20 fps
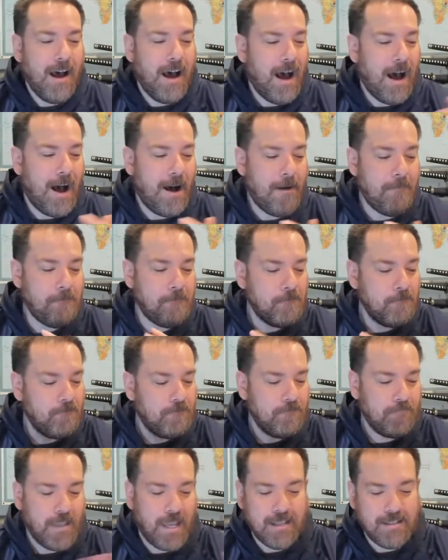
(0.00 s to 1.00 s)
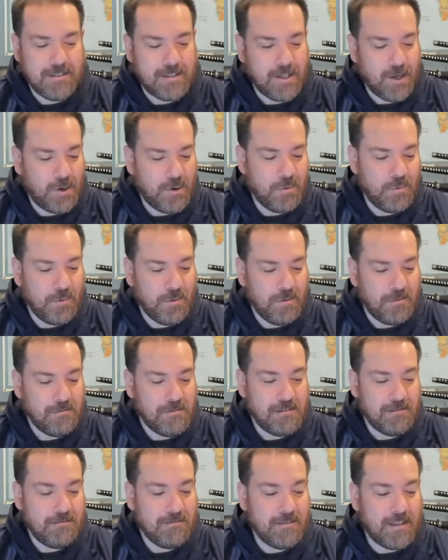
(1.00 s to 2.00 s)
And so
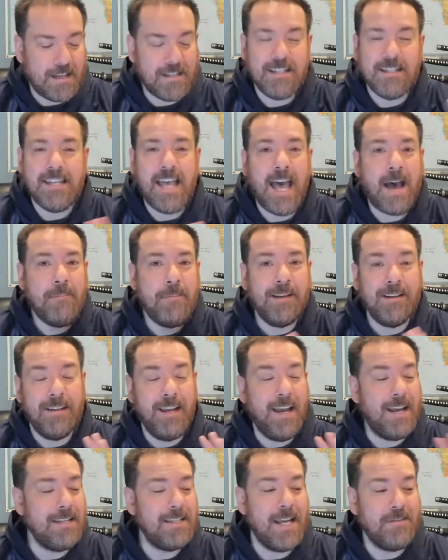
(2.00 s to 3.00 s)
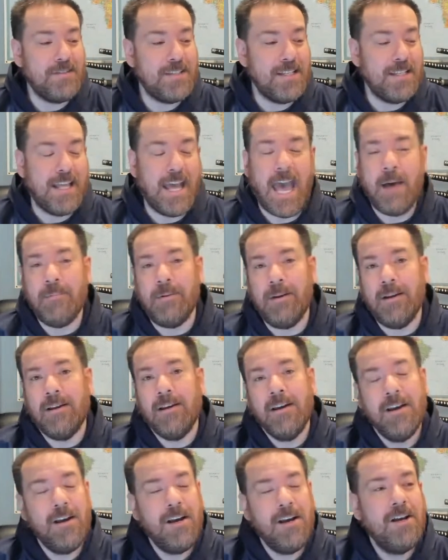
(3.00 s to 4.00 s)
does this happen? Yes, I've seen it happen.
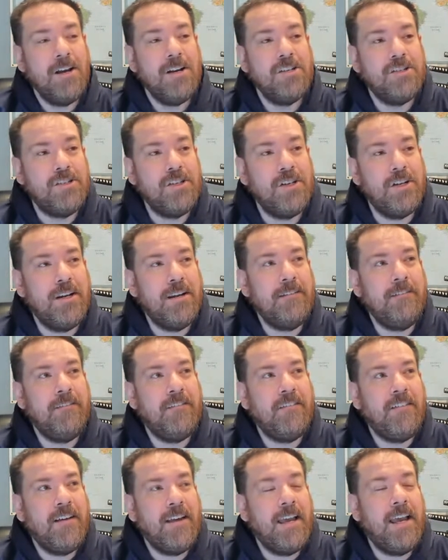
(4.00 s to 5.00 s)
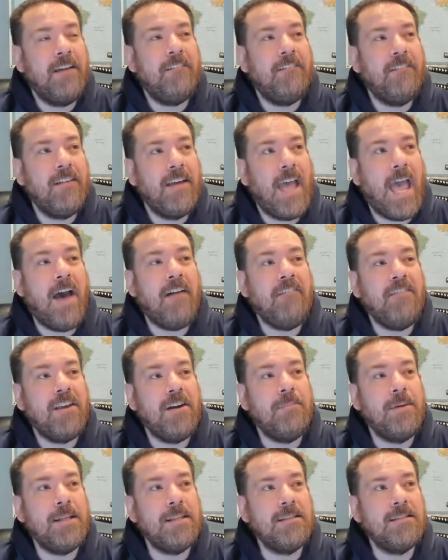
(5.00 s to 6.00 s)
Should have
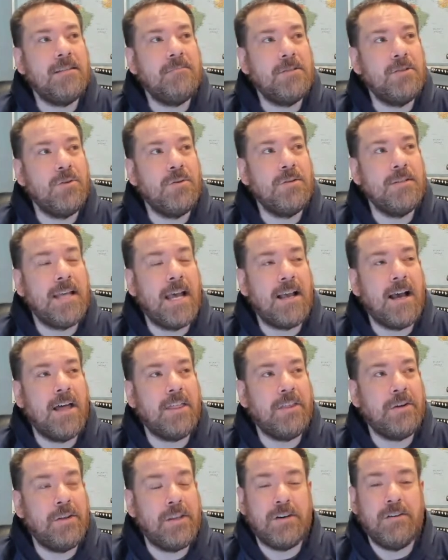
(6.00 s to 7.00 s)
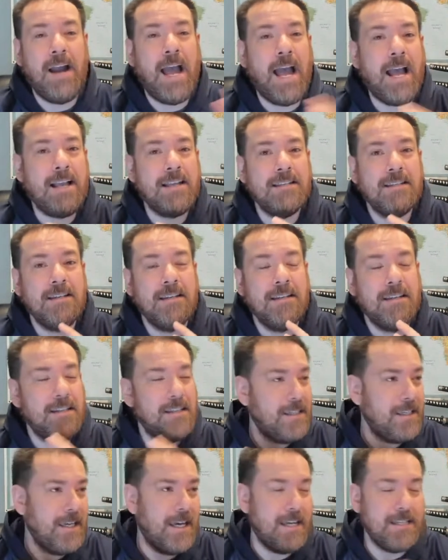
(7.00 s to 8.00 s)
there been some students that got through the cracks?
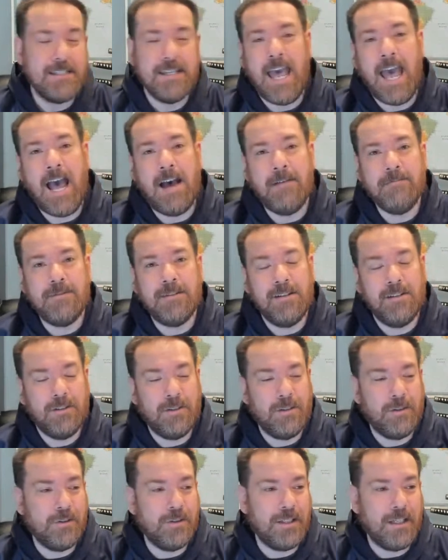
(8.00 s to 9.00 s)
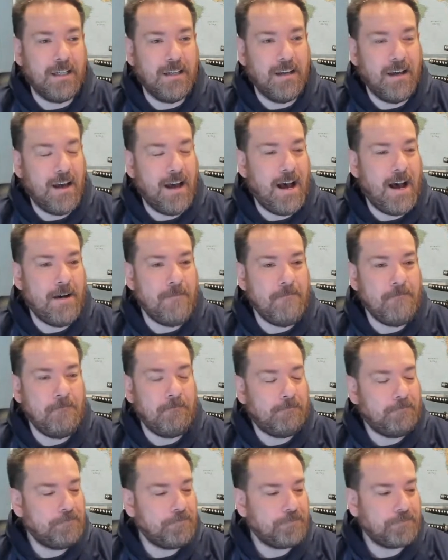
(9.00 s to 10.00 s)
Yes, absolutely.
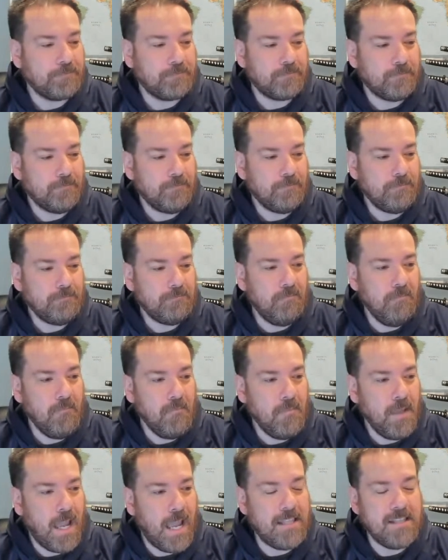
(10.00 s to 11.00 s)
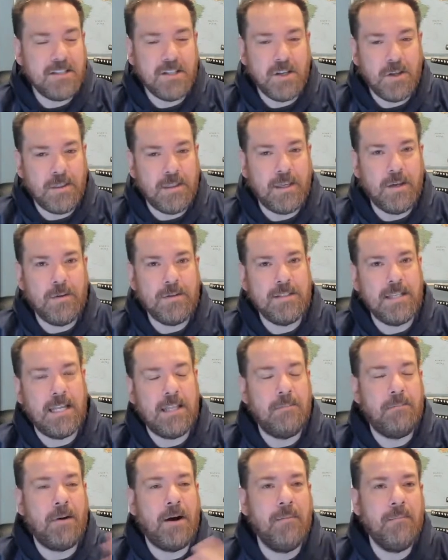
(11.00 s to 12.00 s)
And so the U.S.
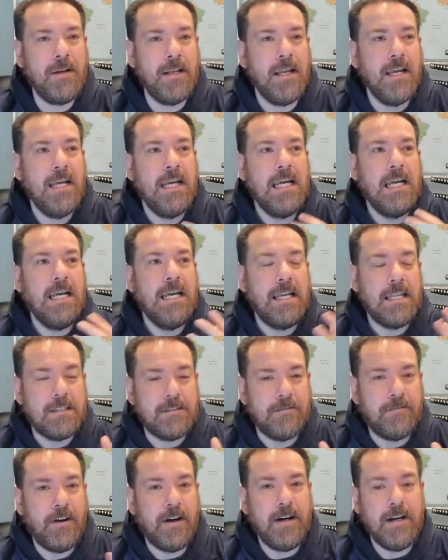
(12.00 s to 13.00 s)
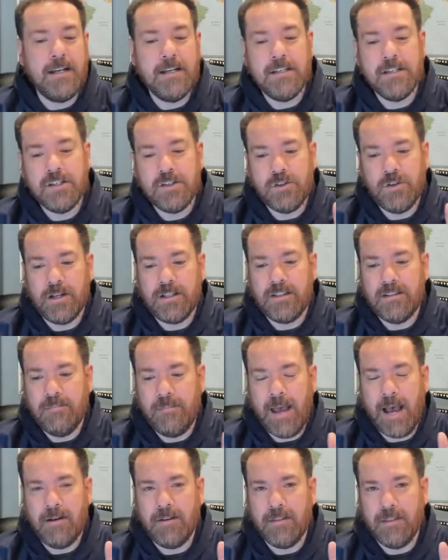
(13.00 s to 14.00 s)
State Department is very strict
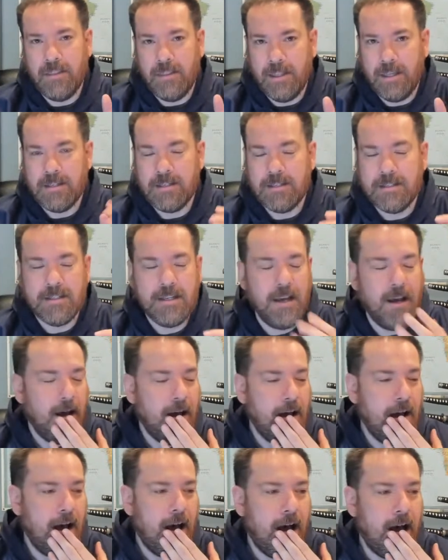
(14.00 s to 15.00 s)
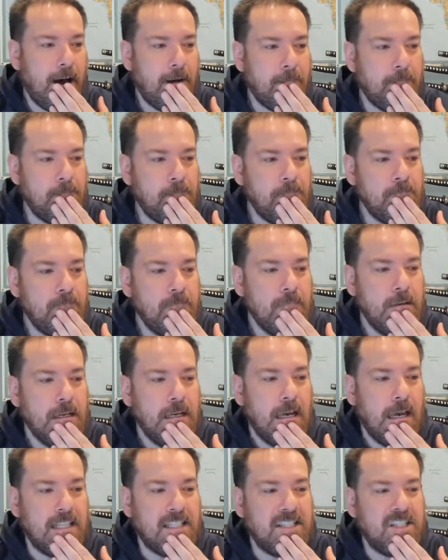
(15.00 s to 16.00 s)
about this.
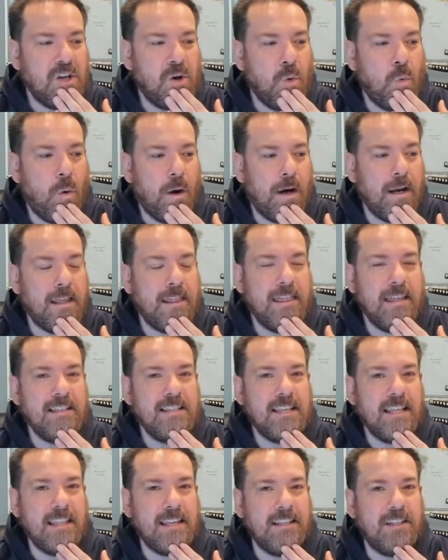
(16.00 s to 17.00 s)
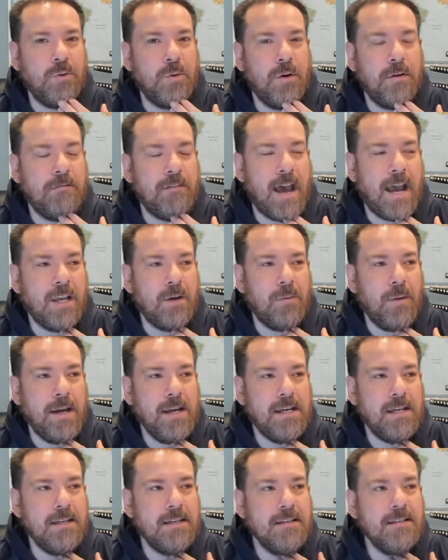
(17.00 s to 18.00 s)
And so one of the things that they do
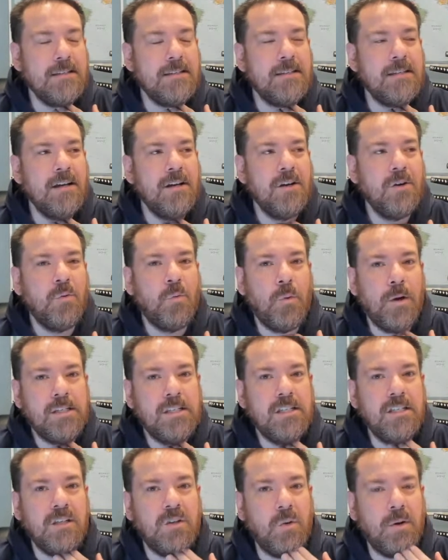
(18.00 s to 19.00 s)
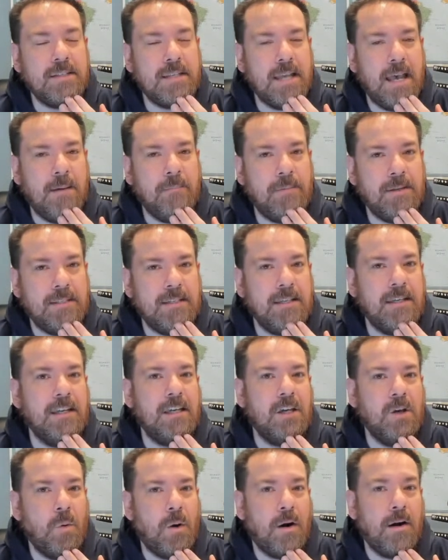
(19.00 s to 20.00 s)
evaluate is which U.S. embassy
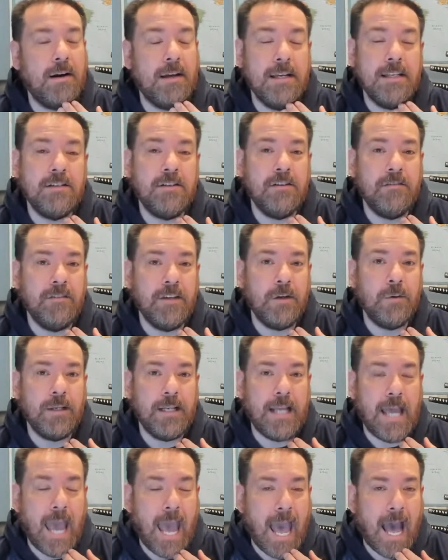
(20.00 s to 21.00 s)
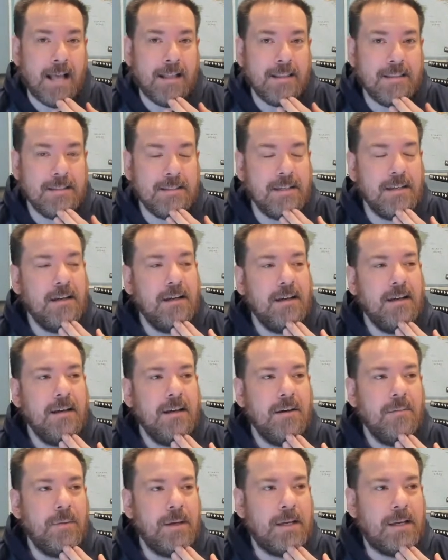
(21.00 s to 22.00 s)
you are interviewing at.
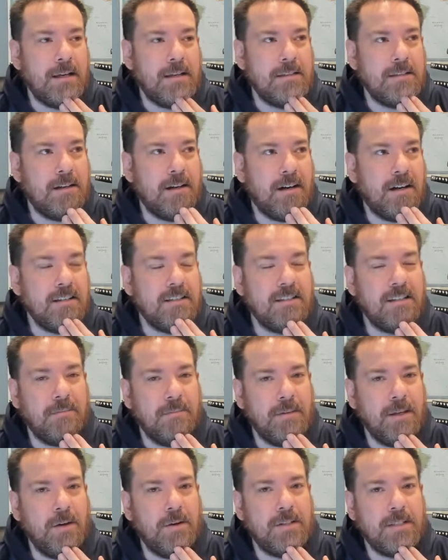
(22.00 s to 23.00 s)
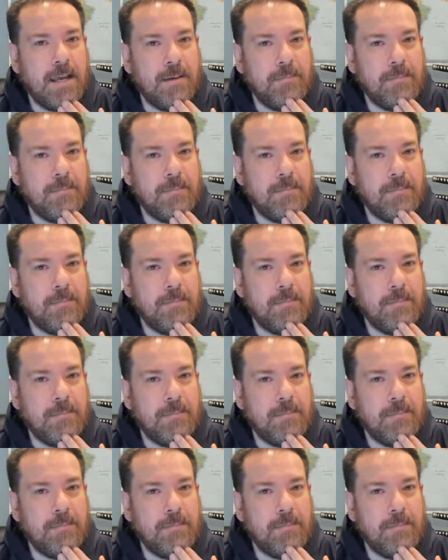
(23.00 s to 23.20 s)
Because there are some U.S.